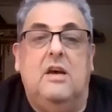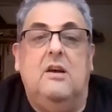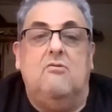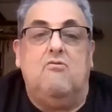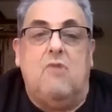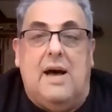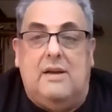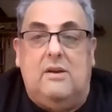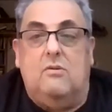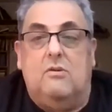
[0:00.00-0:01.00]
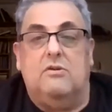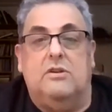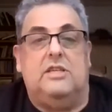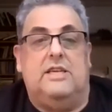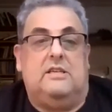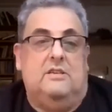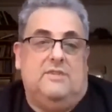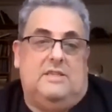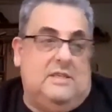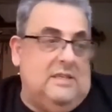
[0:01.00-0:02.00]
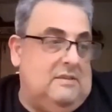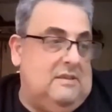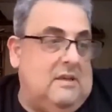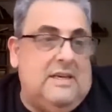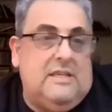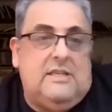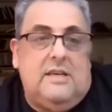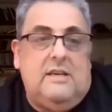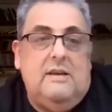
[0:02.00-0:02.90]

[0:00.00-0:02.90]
radical critiques of existing society